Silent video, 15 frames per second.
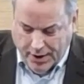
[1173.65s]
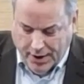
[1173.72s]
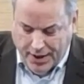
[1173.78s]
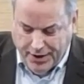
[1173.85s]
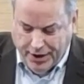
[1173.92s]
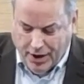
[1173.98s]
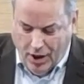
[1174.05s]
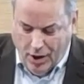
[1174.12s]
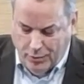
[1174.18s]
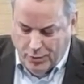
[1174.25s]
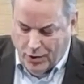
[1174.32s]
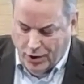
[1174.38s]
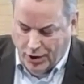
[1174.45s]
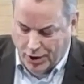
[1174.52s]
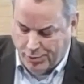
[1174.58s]
ending all
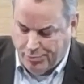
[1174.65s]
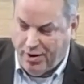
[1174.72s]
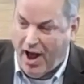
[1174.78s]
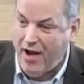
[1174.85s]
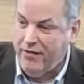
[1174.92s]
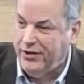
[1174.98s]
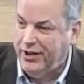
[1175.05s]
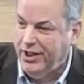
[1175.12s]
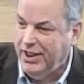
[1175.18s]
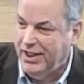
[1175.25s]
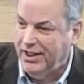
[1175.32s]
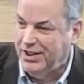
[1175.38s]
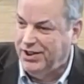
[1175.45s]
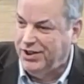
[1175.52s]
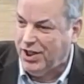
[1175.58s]
wars, poverty,
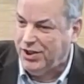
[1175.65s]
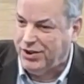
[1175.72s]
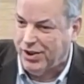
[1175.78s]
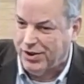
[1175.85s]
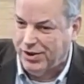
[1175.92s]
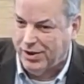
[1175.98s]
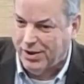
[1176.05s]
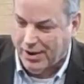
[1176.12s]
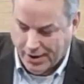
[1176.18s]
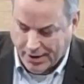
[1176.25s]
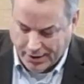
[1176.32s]
and injustice.